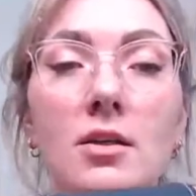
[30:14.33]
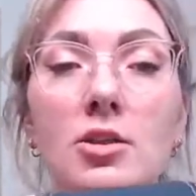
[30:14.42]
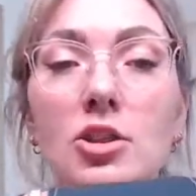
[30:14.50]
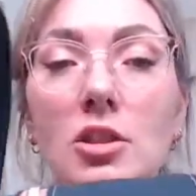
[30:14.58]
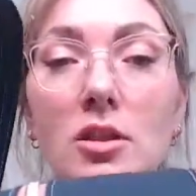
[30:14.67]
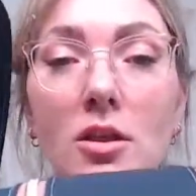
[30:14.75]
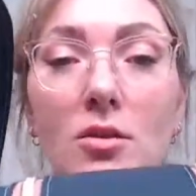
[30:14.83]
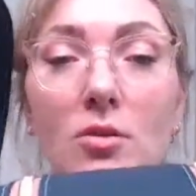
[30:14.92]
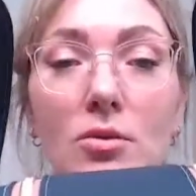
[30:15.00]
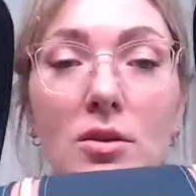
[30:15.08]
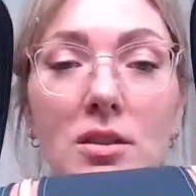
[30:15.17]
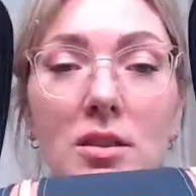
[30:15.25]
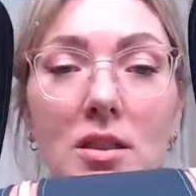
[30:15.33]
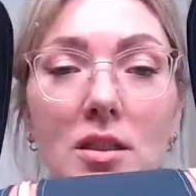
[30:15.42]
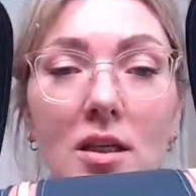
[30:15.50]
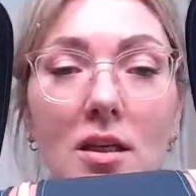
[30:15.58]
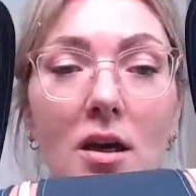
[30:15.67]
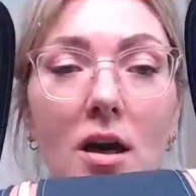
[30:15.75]
She used
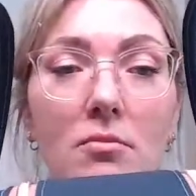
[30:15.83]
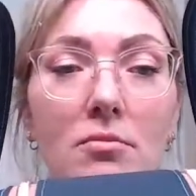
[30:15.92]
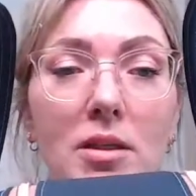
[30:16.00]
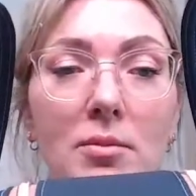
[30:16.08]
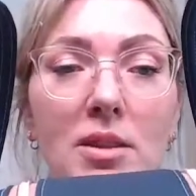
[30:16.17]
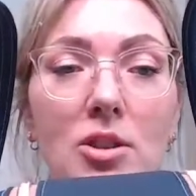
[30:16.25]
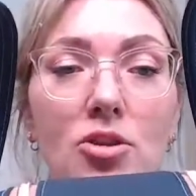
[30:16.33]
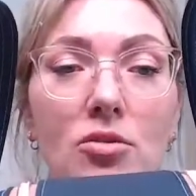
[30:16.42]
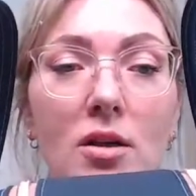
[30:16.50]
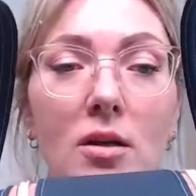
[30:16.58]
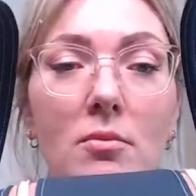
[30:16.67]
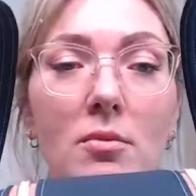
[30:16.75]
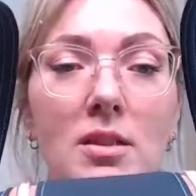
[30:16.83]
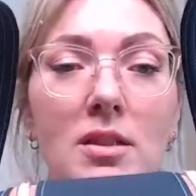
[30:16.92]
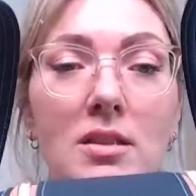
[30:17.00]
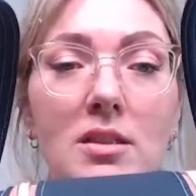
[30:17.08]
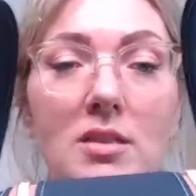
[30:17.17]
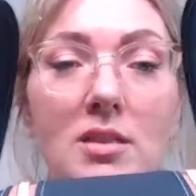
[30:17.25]
the Mimi Trim
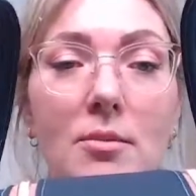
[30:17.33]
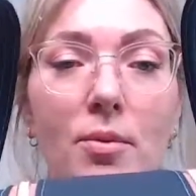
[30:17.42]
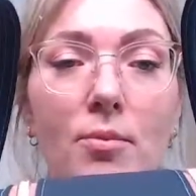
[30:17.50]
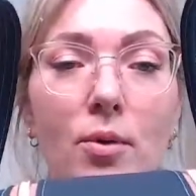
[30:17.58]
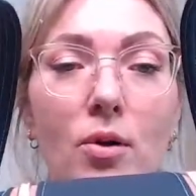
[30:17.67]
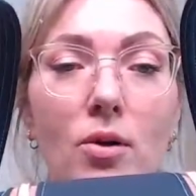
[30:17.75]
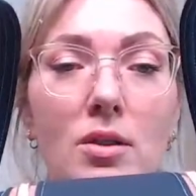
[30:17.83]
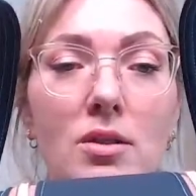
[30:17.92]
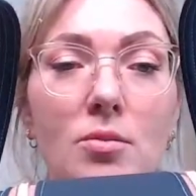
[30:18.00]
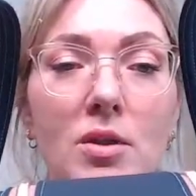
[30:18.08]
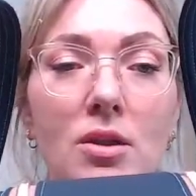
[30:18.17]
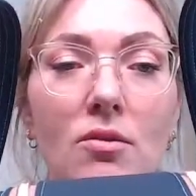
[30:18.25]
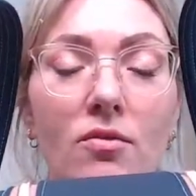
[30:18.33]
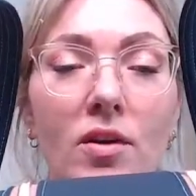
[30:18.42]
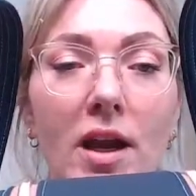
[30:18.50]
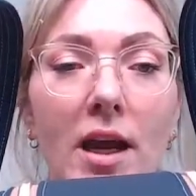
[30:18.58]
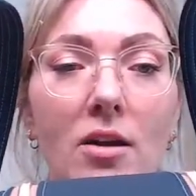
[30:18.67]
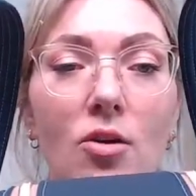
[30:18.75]
zipper pulls with the
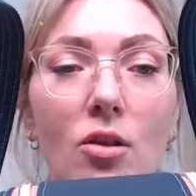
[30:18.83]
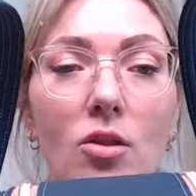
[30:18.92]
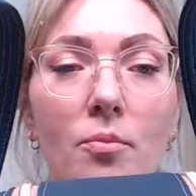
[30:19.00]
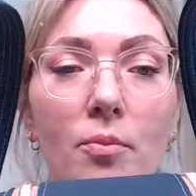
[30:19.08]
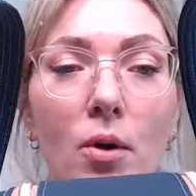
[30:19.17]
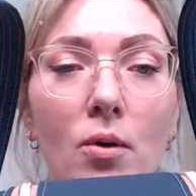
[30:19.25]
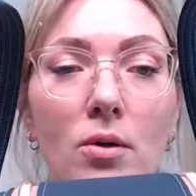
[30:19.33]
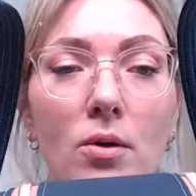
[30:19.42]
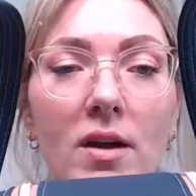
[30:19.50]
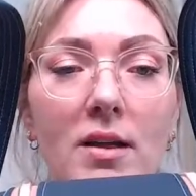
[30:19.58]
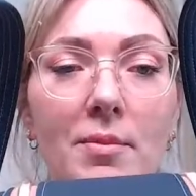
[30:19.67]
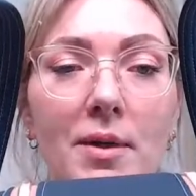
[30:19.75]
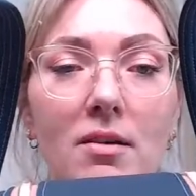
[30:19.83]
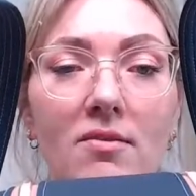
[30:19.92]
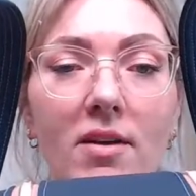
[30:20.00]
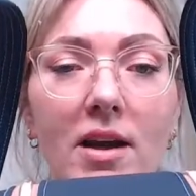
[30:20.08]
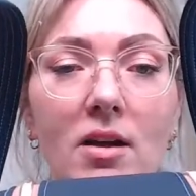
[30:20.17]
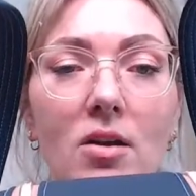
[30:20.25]
ring, not the bold ring, but the
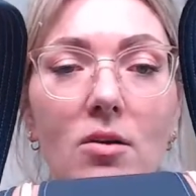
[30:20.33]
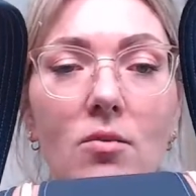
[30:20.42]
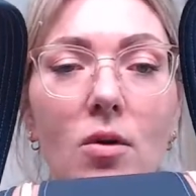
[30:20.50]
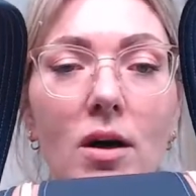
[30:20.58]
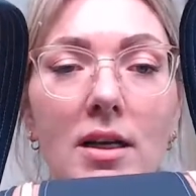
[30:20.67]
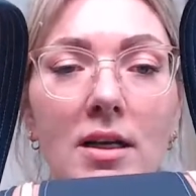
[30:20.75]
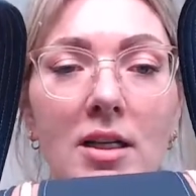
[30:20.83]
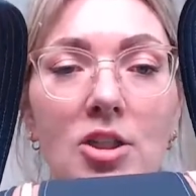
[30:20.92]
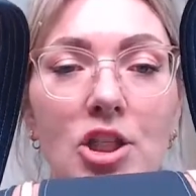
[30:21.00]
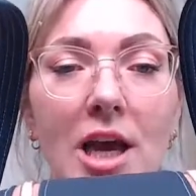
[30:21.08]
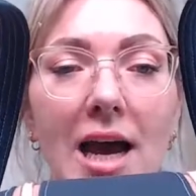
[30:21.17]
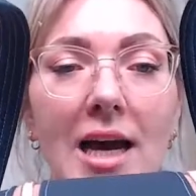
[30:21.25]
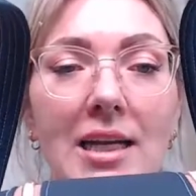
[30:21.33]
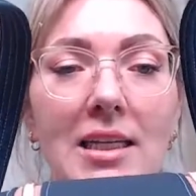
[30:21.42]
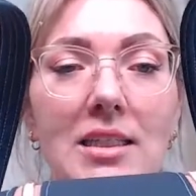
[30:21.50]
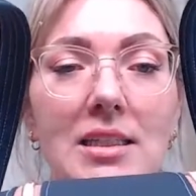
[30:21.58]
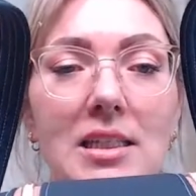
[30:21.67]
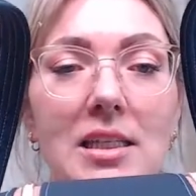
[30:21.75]
regular one. And then she
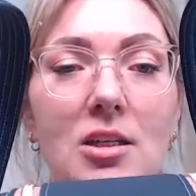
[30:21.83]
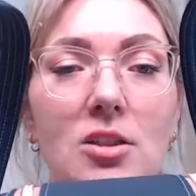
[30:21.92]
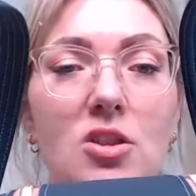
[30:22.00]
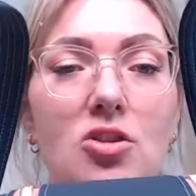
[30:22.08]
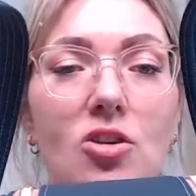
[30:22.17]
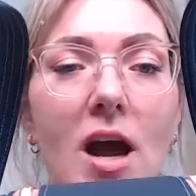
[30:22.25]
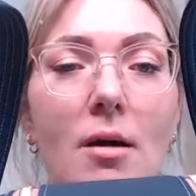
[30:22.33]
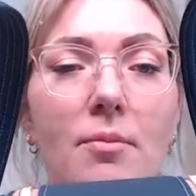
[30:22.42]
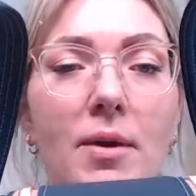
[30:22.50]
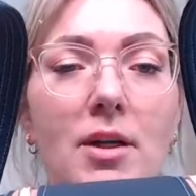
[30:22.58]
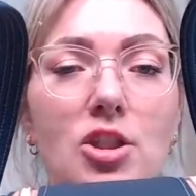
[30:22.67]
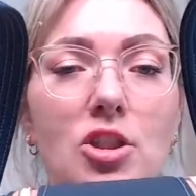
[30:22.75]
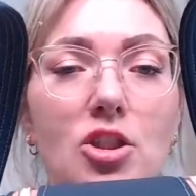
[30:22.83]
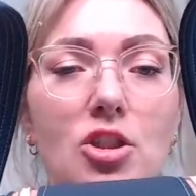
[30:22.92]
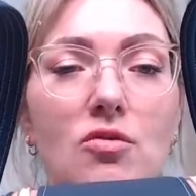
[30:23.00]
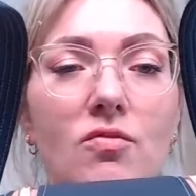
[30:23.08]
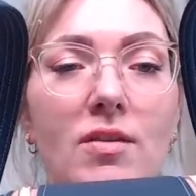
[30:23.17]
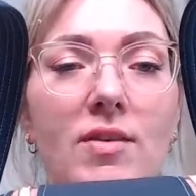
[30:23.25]
added this little strap and she
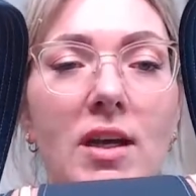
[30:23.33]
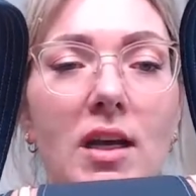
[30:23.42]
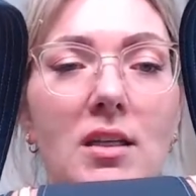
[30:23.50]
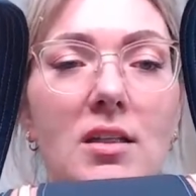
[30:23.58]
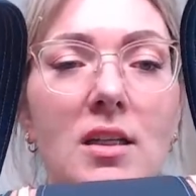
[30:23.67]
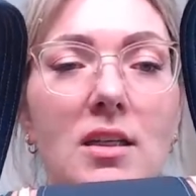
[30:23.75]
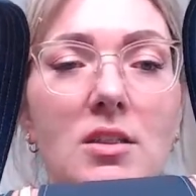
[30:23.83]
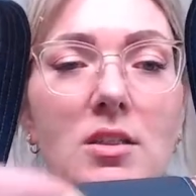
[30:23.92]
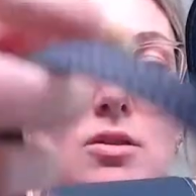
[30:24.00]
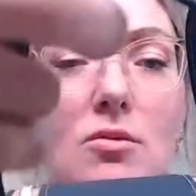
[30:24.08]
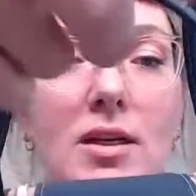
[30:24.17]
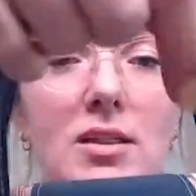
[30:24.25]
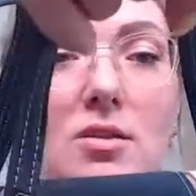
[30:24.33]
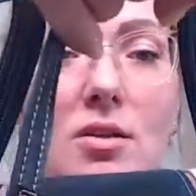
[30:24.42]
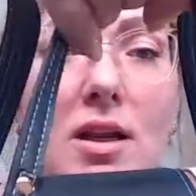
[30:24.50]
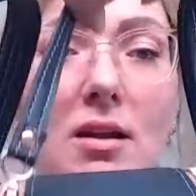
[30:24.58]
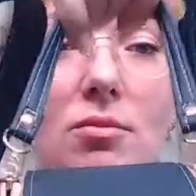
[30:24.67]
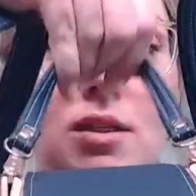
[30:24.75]
just riveted this to it so
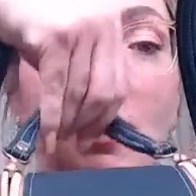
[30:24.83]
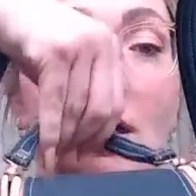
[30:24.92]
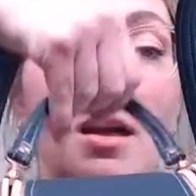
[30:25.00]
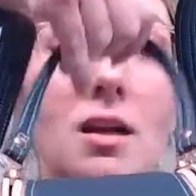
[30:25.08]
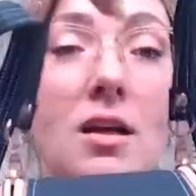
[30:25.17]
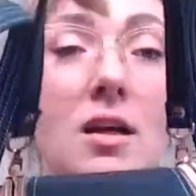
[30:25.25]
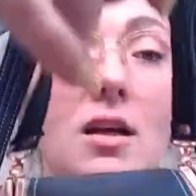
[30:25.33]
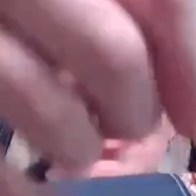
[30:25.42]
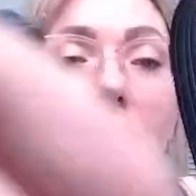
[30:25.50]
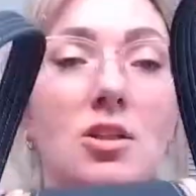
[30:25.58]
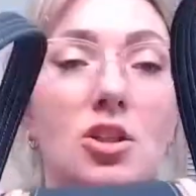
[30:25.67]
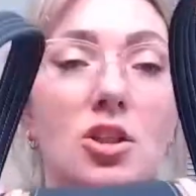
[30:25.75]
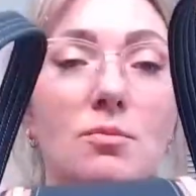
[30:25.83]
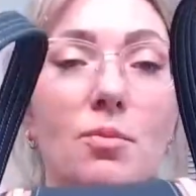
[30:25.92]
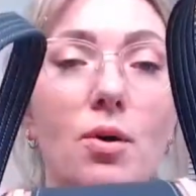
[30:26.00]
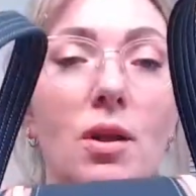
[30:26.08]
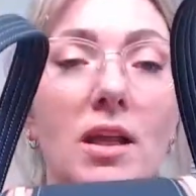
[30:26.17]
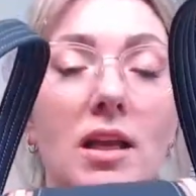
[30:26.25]
that we can just
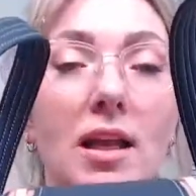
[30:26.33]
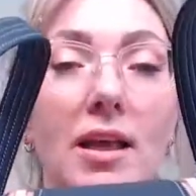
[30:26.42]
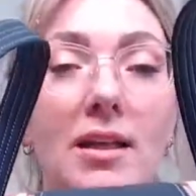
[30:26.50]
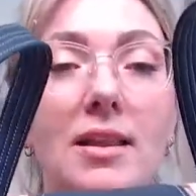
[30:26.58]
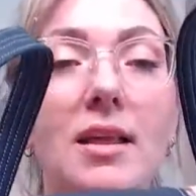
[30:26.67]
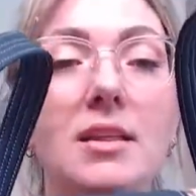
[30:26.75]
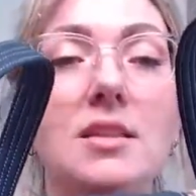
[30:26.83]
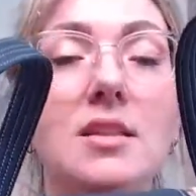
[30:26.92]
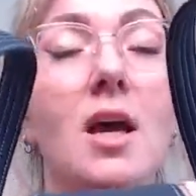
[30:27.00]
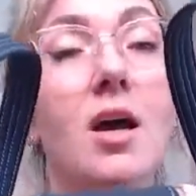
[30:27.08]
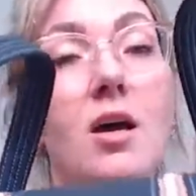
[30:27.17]
pull it like this.